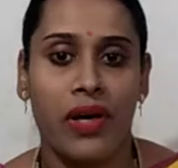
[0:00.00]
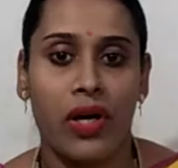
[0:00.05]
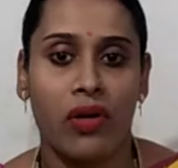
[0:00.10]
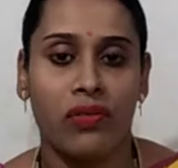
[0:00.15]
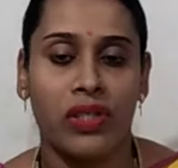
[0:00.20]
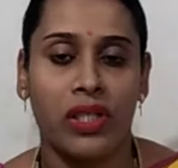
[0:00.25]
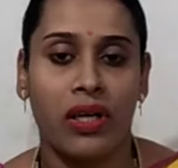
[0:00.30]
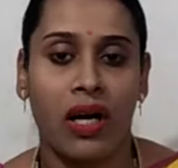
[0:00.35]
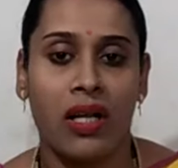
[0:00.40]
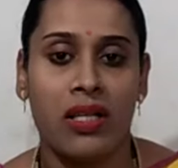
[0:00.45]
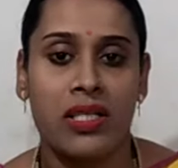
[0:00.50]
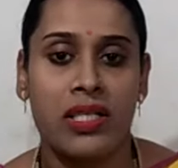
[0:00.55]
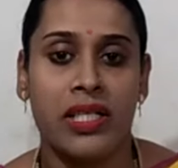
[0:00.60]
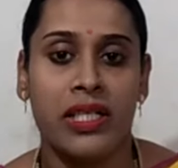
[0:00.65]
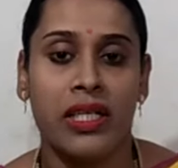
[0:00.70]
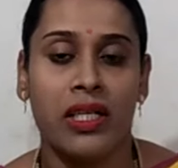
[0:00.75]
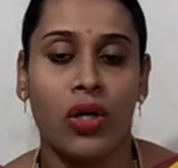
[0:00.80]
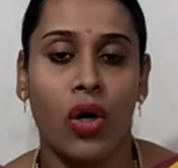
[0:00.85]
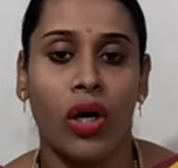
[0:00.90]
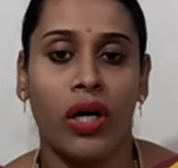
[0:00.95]
aware of the
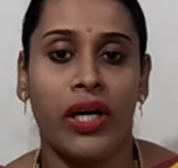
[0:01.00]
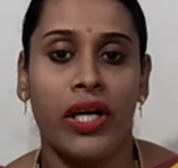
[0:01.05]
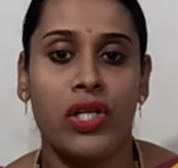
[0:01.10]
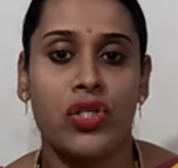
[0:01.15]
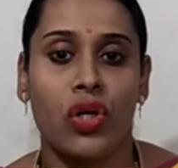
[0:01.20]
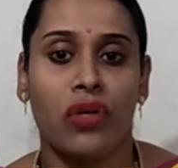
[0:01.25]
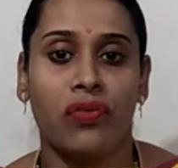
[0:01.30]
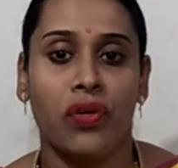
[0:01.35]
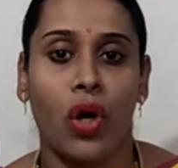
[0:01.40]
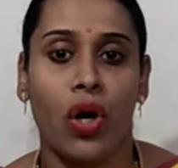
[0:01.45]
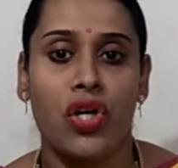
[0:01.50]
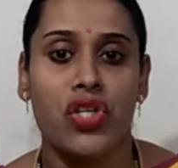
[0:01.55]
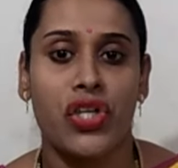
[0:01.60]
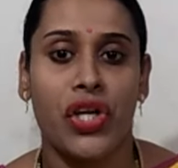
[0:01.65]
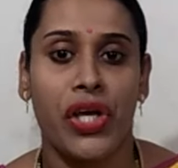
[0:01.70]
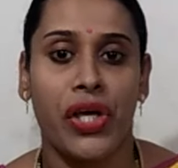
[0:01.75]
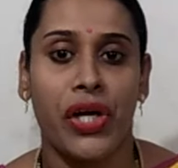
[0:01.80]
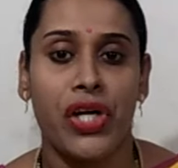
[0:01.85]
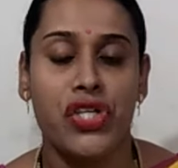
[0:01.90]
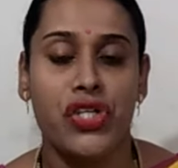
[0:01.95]
transcendental qualities of Lord
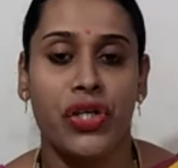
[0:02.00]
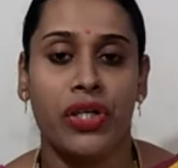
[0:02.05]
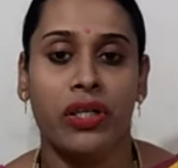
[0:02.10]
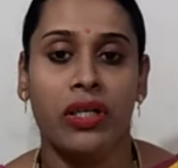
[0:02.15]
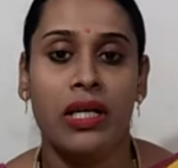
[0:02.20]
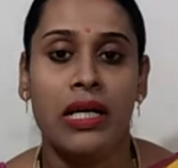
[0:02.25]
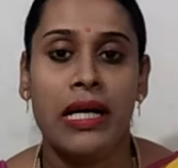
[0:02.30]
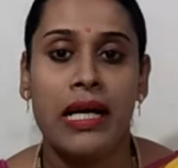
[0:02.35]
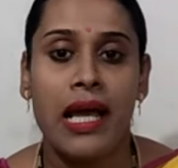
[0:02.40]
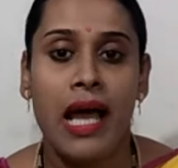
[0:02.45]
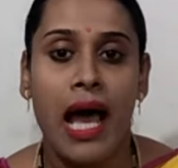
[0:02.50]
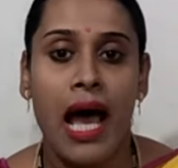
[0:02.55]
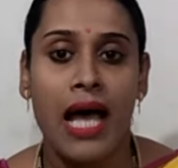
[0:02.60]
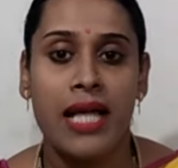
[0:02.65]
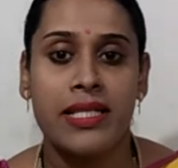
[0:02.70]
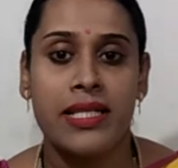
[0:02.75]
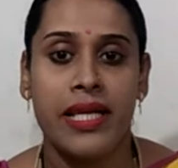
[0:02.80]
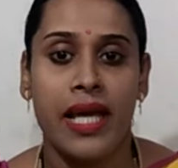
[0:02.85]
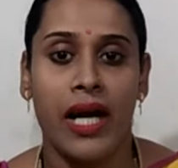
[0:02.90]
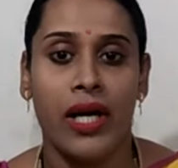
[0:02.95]
Shri Krishna,
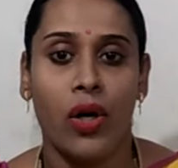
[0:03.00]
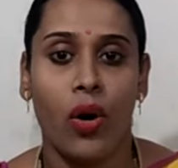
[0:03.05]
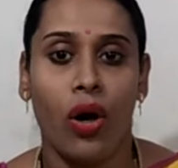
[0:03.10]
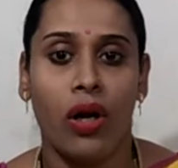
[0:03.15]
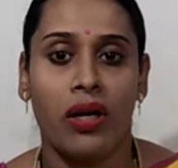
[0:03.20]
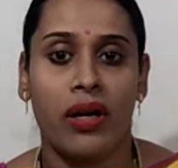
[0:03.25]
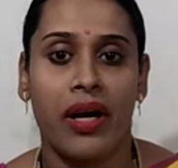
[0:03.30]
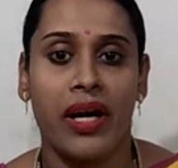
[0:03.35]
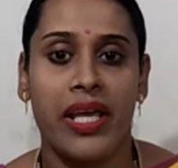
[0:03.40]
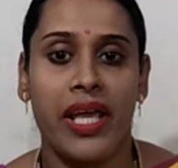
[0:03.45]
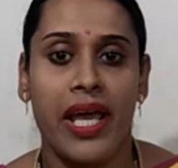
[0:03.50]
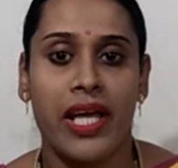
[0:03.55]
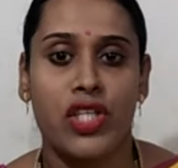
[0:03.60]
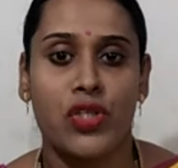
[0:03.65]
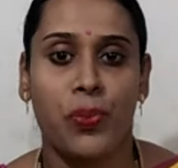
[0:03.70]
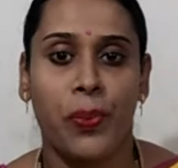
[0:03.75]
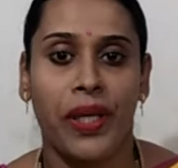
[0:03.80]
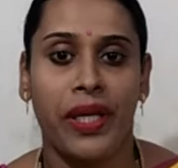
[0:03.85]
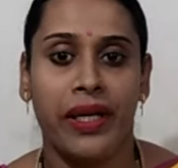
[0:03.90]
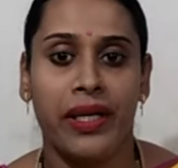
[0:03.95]
as he had already
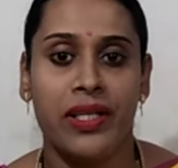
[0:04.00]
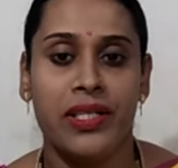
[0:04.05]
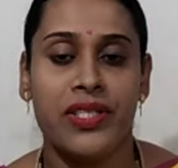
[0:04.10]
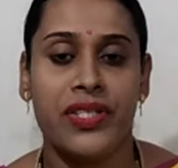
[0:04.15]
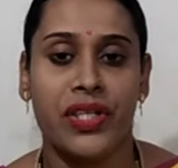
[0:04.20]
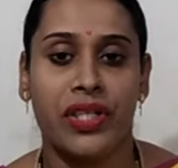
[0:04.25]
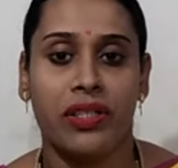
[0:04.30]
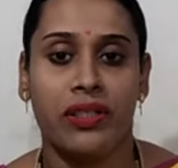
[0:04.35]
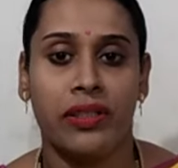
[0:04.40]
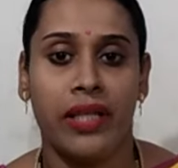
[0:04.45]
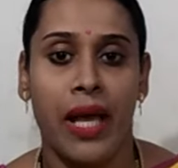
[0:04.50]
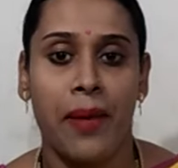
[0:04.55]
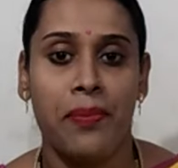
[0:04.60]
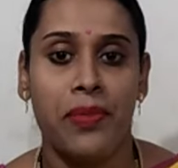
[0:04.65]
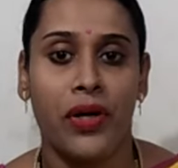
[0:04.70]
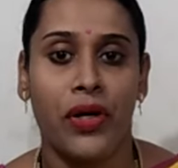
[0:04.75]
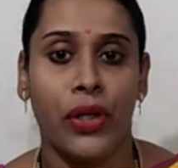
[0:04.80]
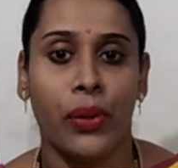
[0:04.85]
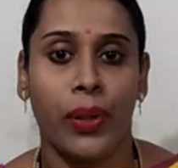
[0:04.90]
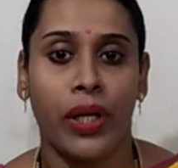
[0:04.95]
experienced
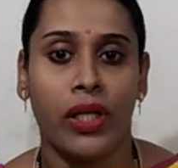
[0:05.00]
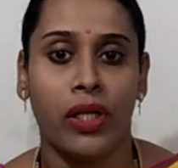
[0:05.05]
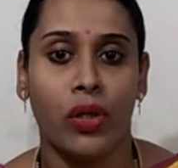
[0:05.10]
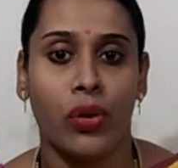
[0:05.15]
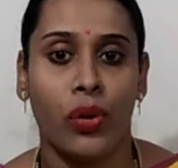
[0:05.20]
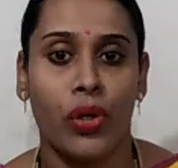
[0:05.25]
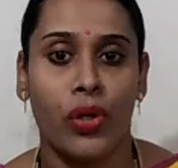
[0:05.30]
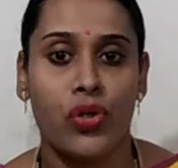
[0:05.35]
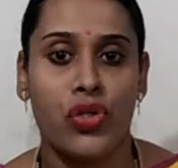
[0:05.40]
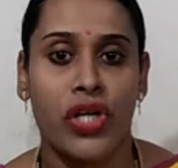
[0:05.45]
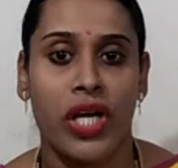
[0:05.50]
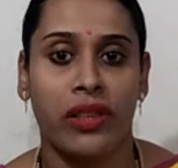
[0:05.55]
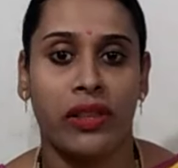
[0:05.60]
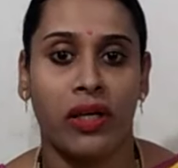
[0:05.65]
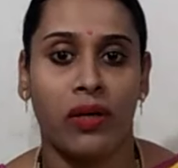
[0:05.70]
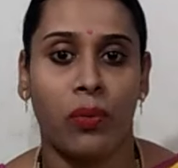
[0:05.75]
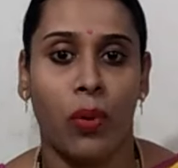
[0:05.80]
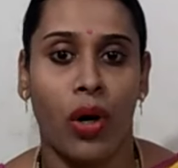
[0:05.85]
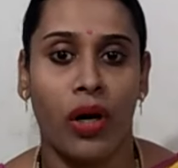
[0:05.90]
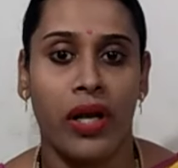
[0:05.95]
them during the
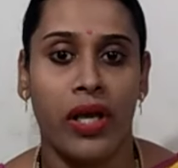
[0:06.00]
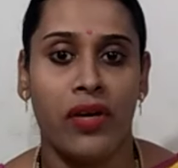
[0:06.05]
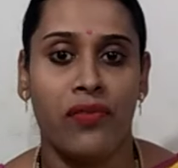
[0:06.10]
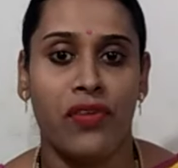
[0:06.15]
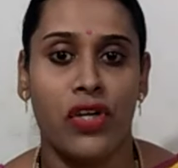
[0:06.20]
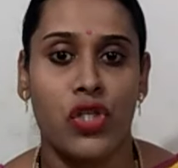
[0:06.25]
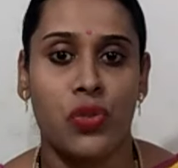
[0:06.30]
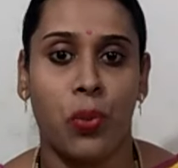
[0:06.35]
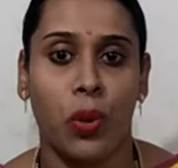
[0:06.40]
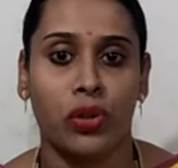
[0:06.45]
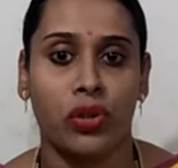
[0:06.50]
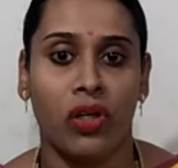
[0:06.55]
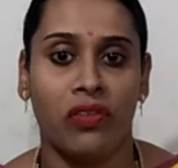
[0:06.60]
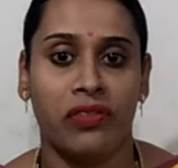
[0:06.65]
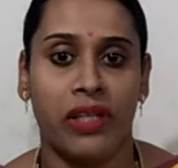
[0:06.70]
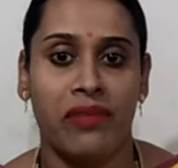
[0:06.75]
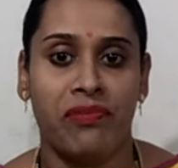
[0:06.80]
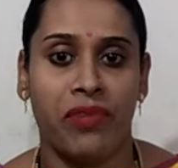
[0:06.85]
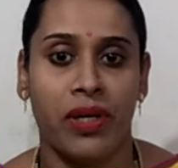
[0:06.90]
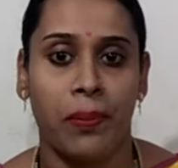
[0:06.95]
Kurukshetra war in which both
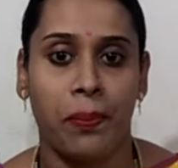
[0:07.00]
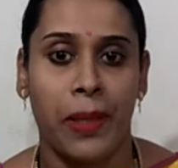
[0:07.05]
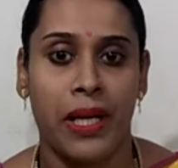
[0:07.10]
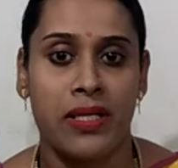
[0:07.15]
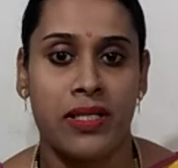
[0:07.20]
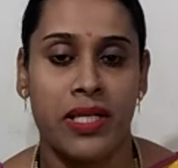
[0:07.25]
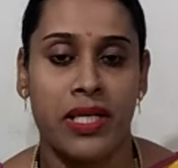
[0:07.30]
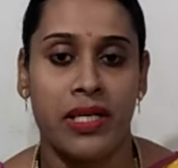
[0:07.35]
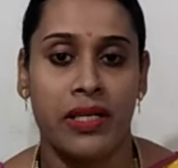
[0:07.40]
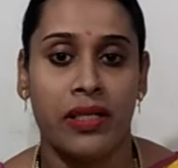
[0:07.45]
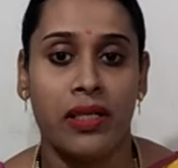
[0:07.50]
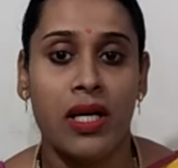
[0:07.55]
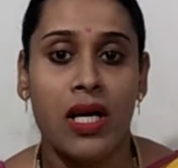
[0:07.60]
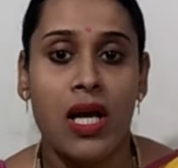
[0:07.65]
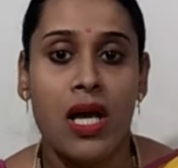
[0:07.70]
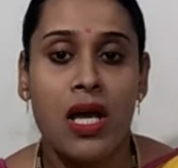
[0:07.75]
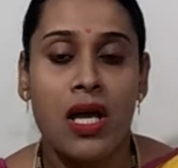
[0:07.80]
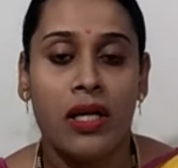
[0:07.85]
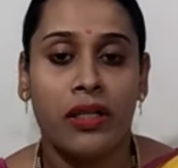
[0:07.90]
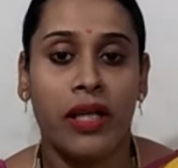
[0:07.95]
of them were present.
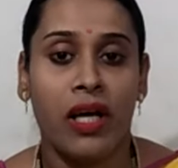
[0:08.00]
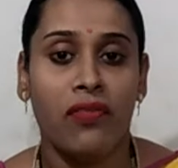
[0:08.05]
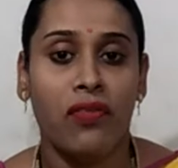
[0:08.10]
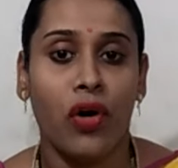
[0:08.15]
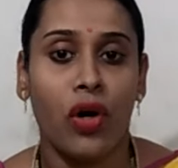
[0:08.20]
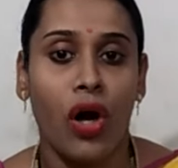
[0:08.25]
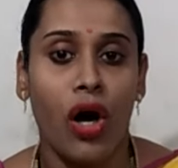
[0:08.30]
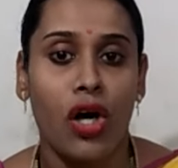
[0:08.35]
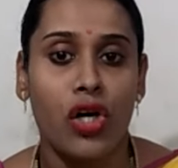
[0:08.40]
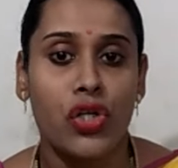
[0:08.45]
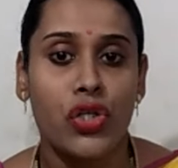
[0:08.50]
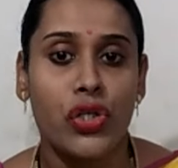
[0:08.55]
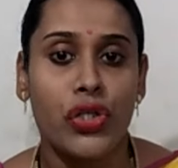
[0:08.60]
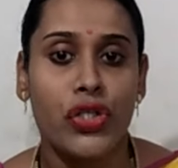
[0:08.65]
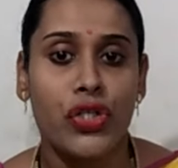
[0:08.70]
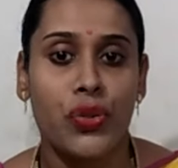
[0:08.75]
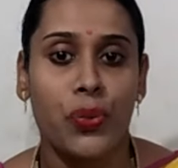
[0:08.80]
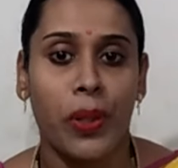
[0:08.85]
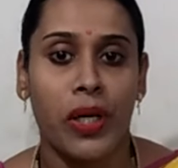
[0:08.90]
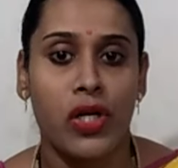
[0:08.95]
Therefore,
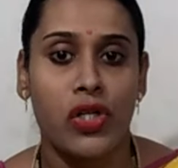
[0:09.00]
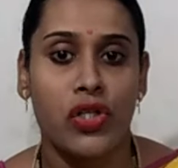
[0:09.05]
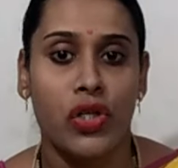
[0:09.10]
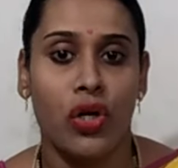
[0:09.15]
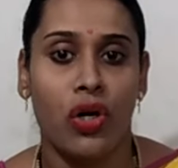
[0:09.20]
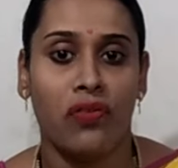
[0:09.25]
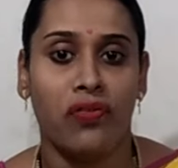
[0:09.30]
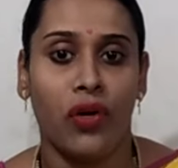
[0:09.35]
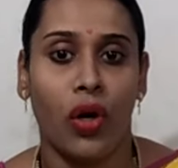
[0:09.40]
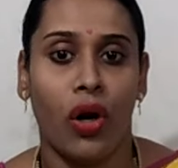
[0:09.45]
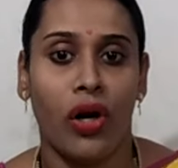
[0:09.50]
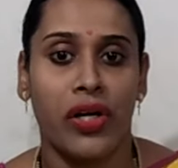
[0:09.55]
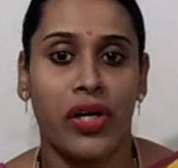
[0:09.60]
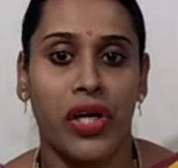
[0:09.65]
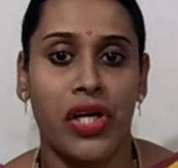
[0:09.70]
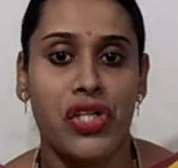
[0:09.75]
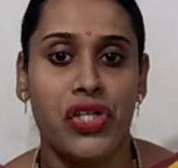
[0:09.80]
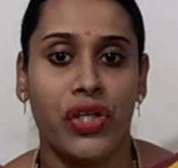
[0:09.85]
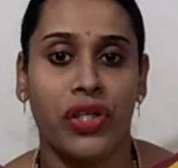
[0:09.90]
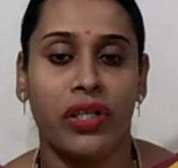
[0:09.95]
Arjun's version of
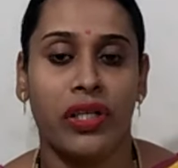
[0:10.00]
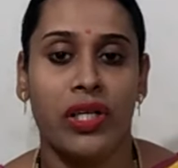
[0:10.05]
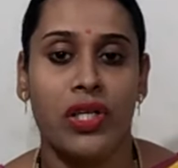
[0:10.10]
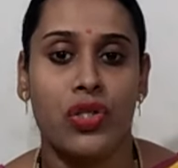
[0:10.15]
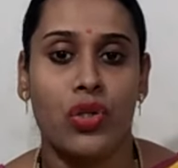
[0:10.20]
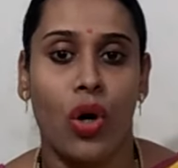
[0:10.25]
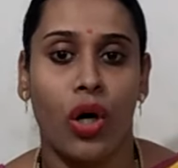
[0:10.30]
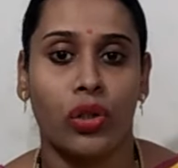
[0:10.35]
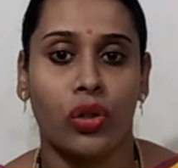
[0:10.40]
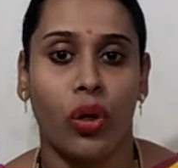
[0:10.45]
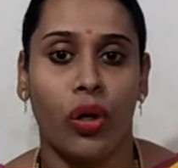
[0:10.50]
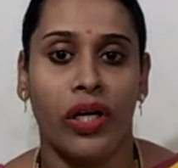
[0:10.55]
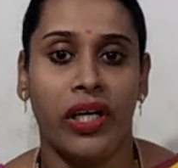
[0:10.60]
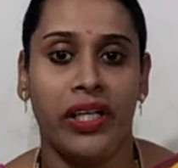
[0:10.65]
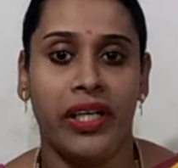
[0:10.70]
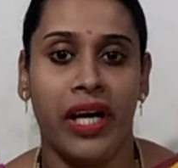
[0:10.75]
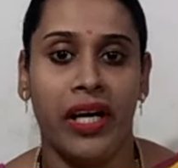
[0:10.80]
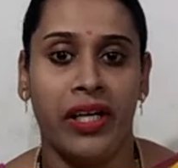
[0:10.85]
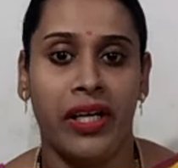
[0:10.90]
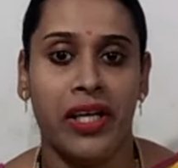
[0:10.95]
Lord Krishna is
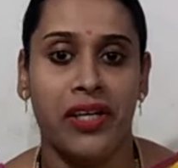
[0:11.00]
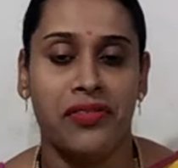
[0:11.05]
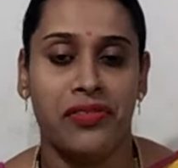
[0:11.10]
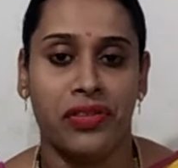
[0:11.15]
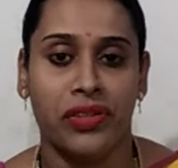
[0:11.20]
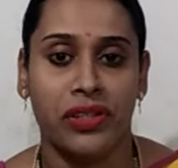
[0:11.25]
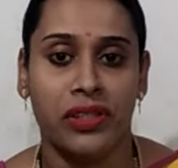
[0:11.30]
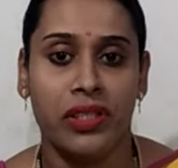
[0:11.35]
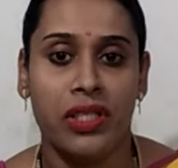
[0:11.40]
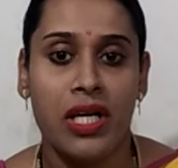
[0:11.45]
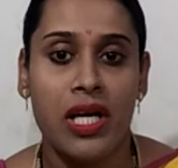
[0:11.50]
authoritative.